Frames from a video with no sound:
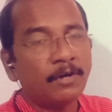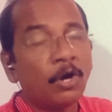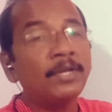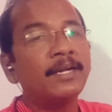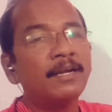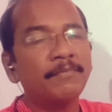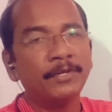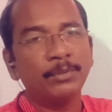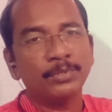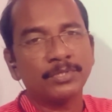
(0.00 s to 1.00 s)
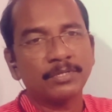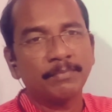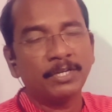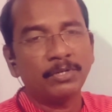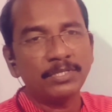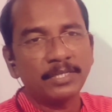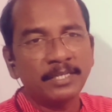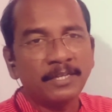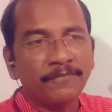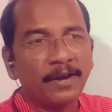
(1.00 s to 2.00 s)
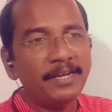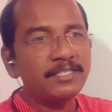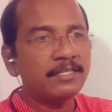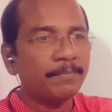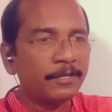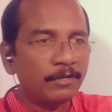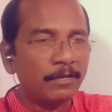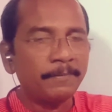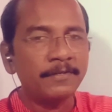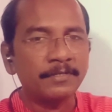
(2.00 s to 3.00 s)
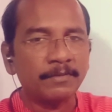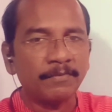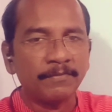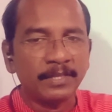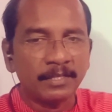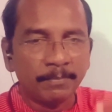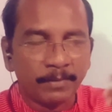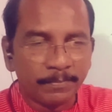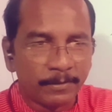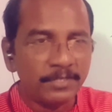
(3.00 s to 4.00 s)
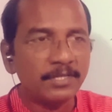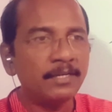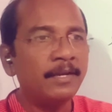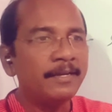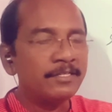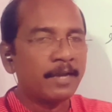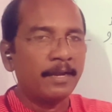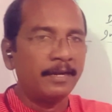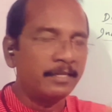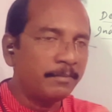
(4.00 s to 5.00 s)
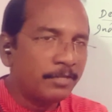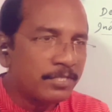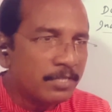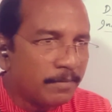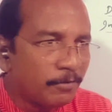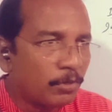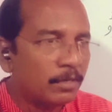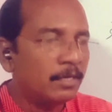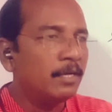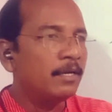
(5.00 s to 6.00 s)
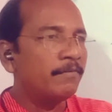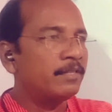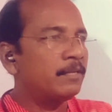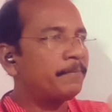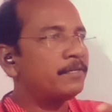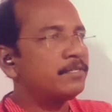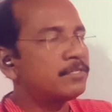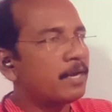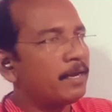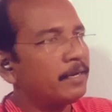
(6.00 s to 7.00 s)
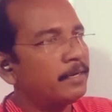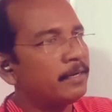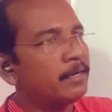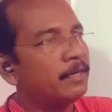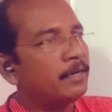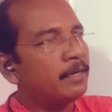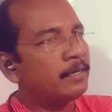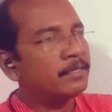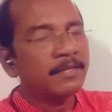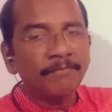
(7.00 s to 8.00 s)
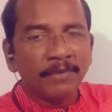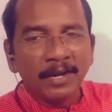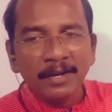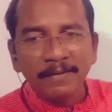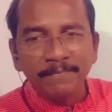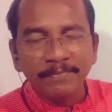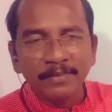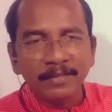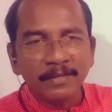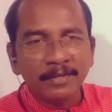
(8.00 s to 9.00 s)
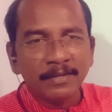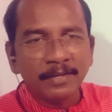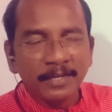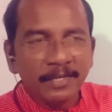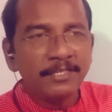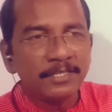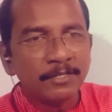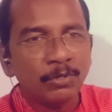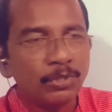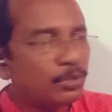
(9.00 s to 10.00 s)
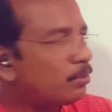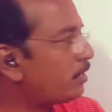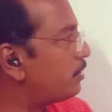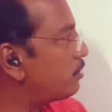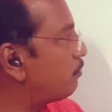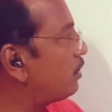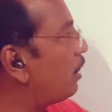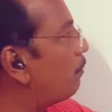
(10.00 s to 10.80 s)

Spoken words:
article we used because it defines the particular person, whether the person standing at the bus stop or whether the person standing somewhere. It is known to us with the